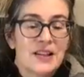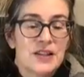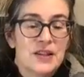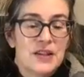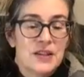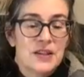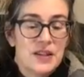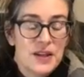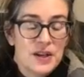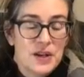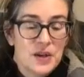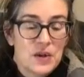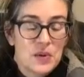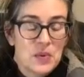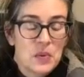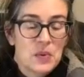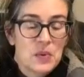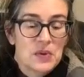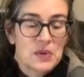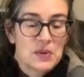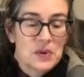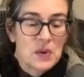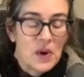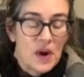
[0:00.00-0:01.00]
there
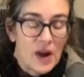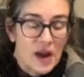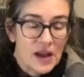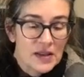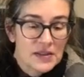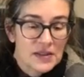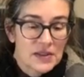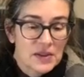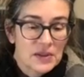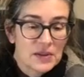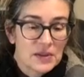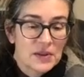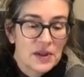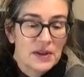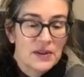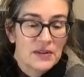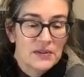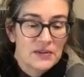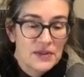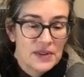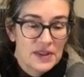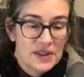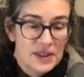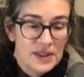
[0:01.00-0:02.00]
was also
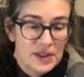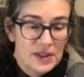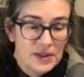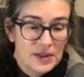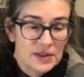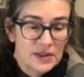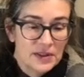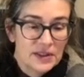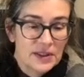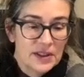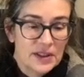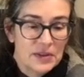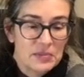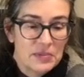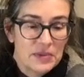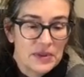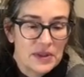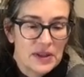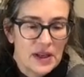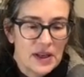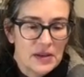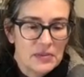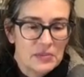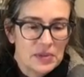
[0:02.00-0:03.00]
a video clip,
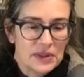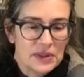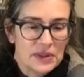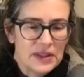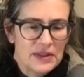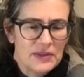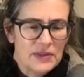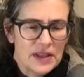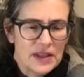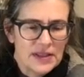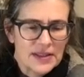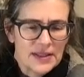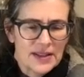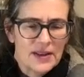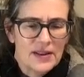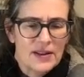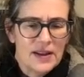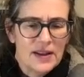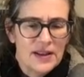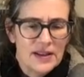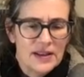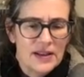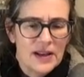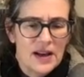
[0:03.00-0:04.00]
and I believe I
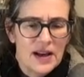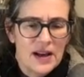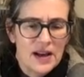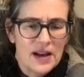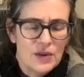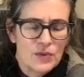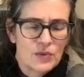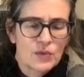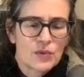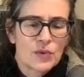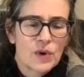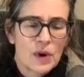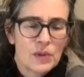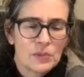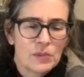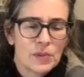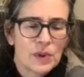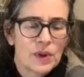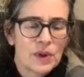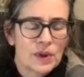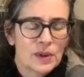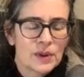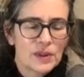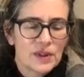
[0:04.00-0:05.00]
saw it on
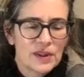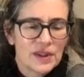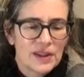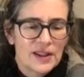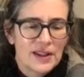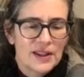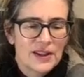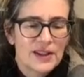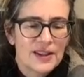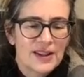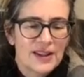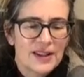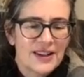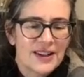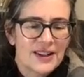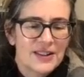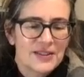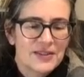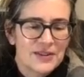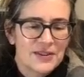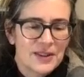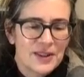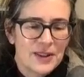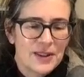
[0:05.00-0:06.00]
Rumble
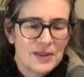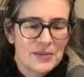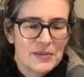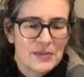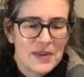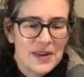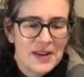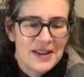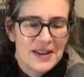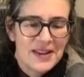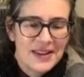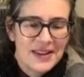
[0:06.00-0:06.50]
of um,